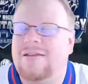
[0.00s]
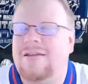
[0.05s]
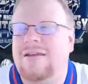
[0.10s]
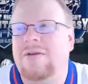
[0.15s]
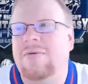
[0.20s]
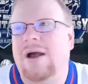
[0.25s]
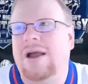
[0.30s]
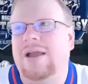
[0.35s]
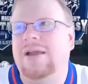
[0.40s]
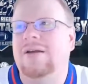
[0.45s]

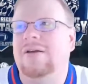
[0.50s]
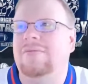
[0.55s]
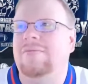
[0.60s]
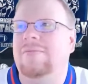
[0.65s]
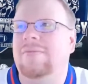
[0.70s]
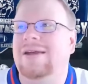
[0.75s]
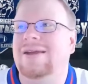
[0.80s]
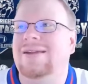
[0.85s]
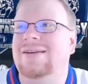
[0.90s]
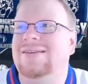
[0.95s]
T.Y. Hilton,
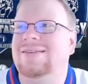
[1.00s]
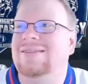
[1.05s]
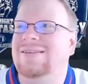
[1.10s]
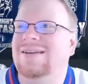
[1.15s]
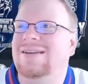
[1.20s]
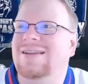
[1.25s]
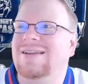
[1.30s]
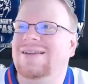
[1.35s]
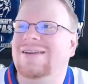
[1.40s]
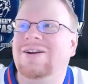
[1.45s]
man.
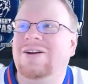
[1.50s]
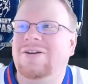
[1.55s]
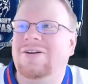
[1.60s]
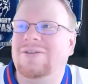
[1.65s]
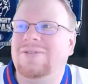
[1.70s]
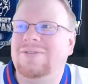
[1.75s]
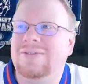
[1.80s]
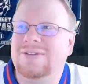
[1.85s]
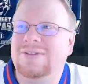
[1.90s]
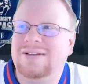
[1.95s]

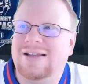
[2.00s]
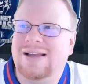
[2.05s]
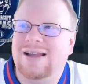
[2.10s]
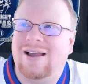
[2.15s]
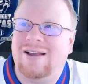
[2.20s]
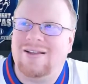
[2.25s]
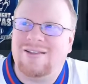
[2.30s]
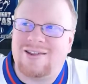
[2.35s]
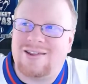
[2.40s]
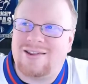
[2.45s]

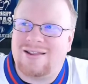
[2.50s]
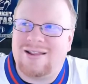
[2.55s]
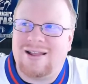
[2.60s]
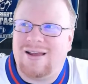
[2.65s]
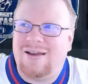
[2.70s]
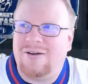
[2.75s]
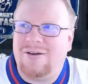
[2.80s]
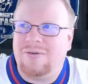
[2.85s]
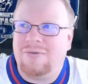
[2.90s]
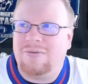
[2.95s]
I
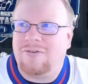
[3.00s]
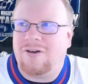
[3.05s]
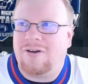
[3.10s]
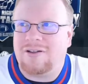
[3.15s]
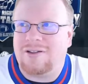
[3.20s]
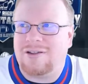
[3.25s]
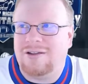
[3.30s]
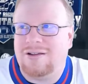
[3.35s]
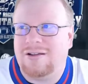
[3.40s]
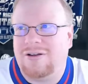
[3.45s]
don't
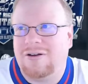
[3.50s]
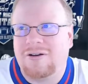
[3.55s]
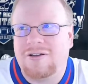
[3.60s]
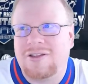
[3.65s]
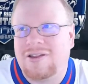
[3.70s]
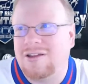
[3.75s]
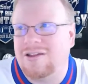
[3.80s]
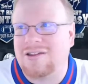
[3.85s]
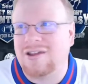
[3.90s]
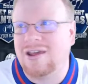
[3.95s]
trust it.
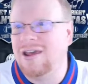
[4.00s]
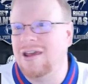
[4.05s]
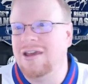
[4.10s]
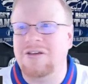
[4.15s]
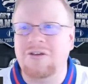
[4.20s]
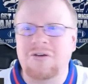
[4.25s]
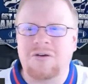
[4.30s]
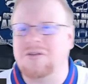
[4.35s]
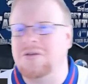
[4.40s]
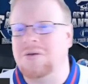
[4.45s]

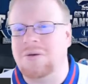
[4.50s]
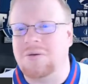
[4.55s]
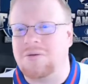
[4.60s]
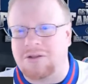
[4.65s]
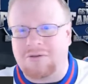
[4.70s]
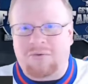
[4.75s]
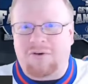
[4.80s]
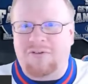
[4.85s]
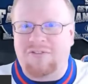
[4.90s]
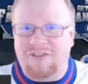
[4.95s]
You can use
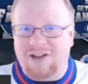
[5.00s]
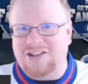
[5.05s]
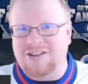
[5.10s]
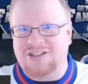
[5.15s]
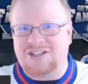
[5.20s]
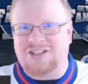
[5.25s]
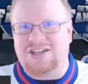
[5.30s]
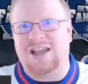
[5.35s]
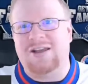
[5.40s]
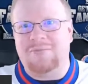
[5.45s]
the
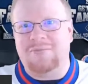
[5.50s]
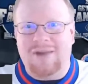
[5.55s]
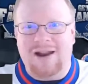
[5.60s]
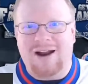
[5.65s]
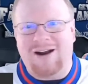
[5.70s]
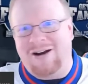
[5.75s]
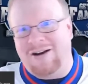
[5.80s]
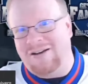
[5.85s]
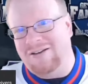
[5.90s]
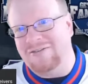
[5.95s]
revenge game
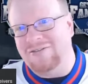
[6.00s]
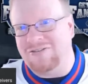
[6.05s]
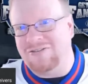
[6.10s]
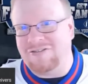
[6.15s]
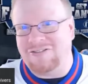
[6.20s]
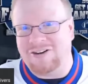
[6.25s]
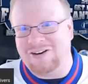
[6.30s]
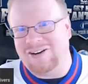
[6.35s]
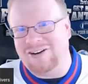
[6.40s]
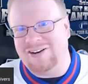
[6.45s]
narrative
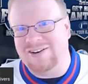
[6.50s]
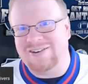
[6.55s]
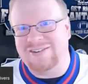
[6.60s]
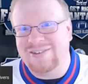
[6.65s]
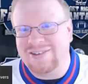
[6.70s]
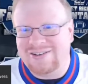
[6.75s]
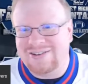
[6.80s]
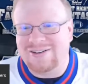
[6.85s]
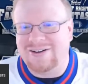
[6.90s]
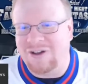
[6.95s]
for
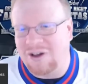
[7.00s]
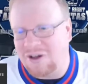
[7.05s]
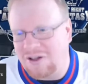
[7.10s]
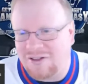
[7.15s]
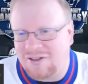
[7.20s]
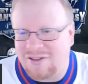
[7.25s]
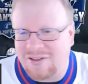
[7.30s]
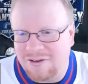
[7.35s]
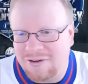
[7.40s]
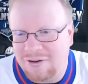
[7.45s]

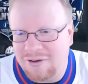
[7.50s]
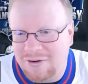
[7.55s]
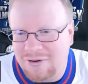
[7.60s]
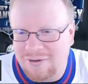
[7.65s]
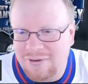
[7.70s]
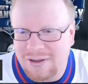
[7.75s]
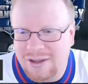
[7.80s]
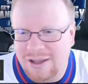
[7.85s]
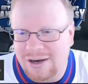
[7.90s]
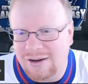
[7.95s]
Cooks too.
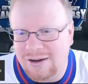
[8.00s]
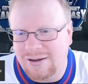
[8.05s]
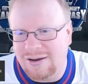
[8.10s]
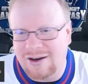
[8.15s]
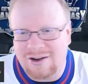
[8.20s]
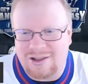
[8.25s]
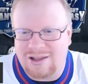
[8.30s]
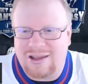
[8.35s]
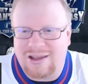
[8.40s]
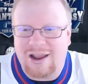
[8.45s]
He
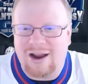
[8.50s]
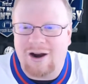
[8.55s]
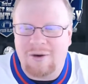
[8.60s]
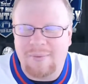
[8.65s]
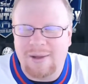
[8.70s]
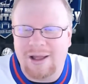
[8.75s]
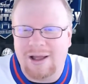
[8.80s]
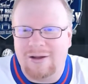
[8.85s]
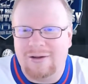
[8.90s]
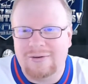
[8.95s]
doesn't care
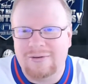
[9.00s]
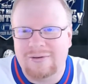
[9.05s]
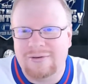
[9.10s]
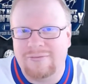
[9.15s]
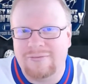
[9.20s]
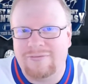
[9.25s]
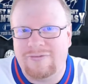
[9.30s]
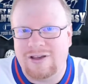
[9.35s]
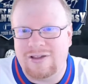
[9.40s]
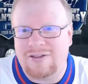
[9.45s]
about
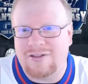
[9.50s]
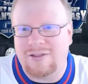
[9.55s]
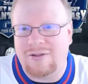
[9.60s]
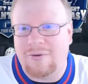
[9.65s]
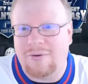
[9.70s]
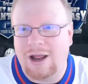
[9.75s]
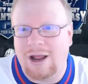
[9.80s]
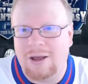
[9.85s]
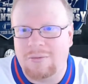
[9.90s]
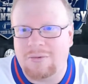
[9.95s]
facing the
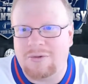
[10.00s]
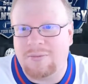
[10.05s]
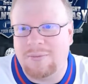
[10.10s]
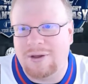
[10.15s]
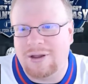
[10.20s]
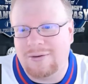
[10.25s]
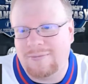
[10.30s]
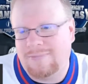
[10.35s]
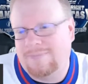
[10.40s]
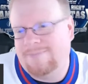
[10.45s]
Rams, but